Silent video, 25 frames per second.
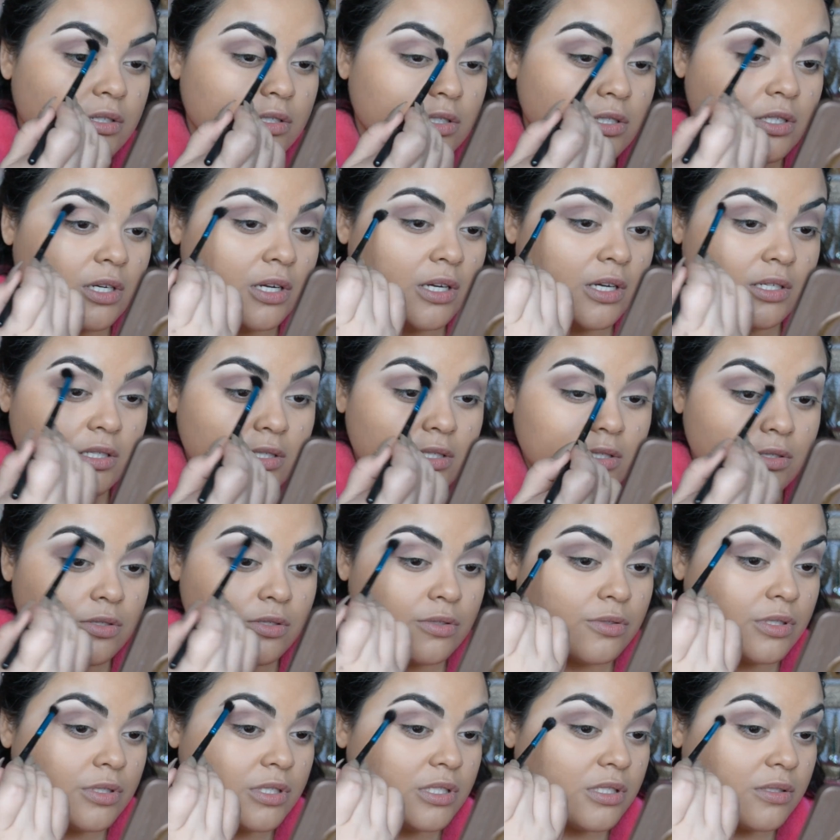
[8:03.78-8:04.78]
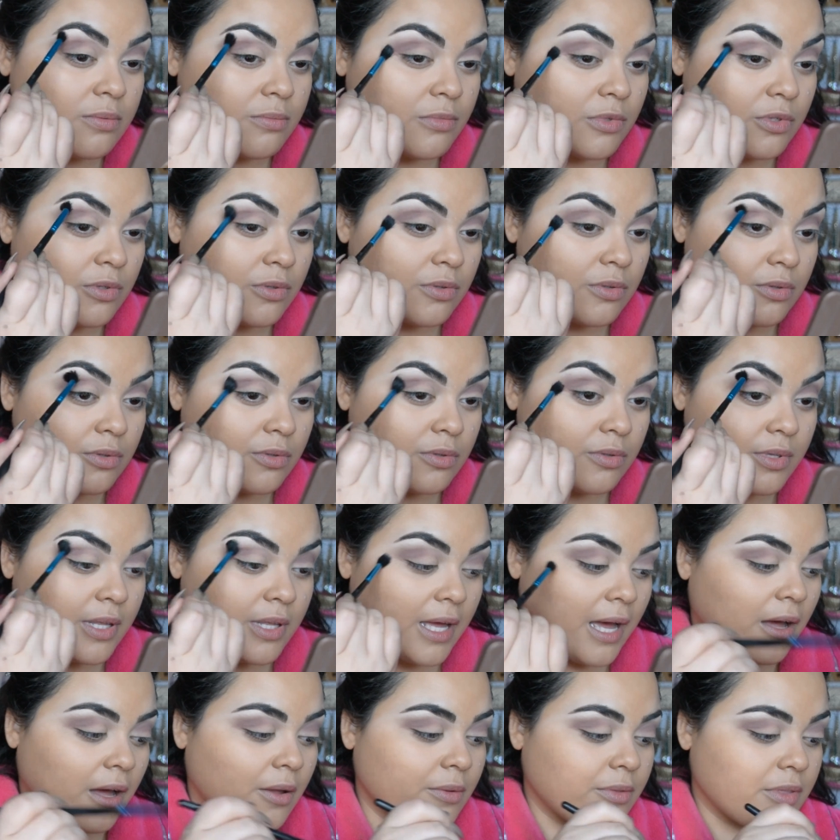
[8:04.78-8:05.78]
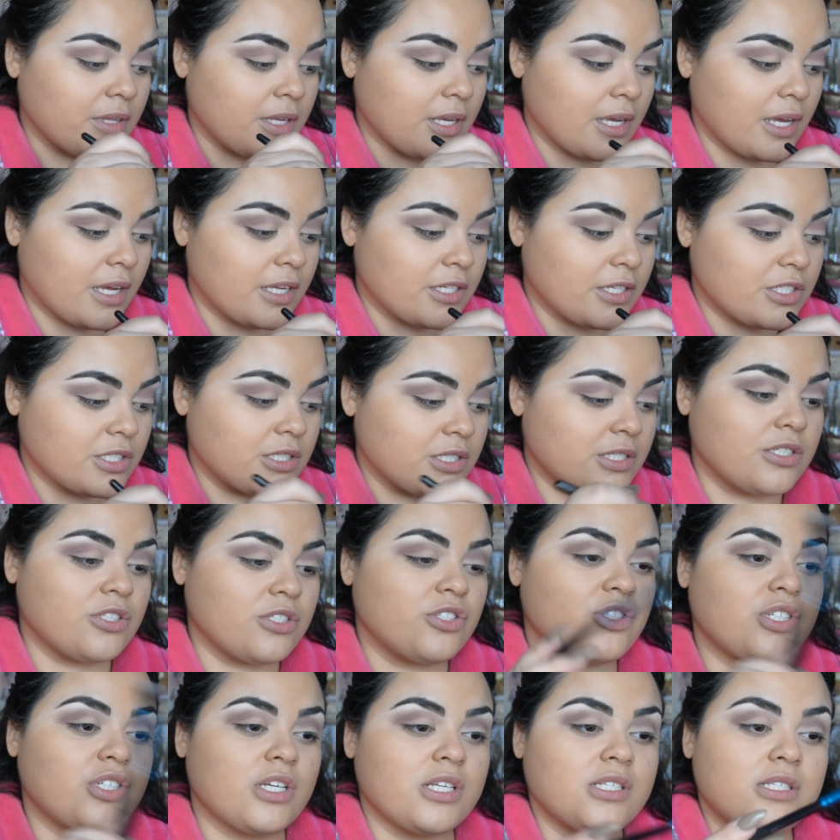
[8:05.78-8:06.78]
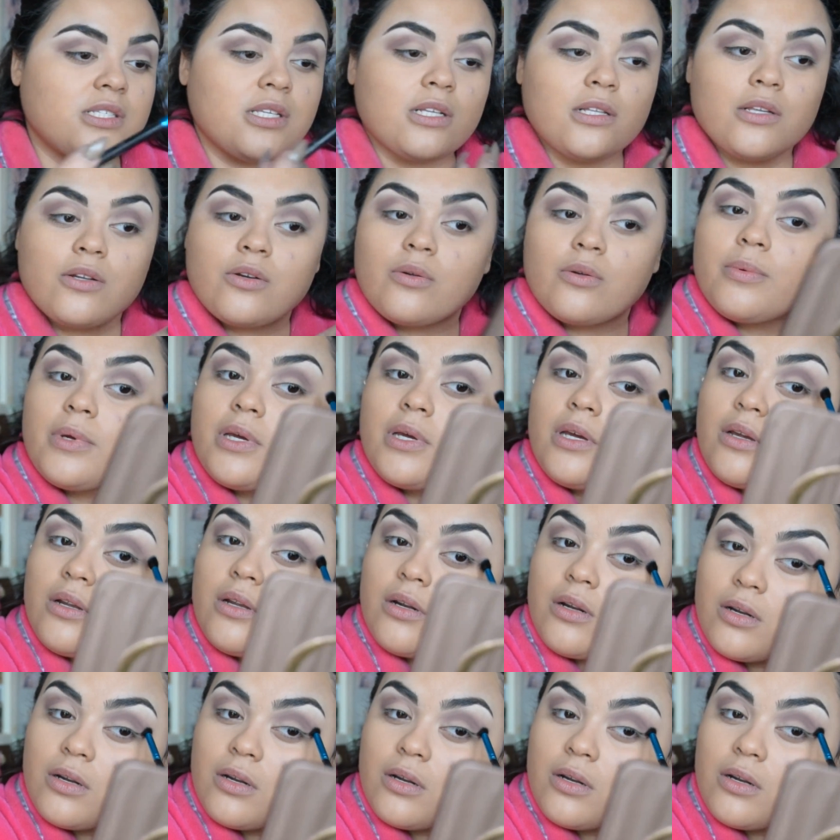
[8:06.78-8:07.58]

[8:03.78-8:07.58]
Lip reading: Just to smooth out the edges, just a little bit.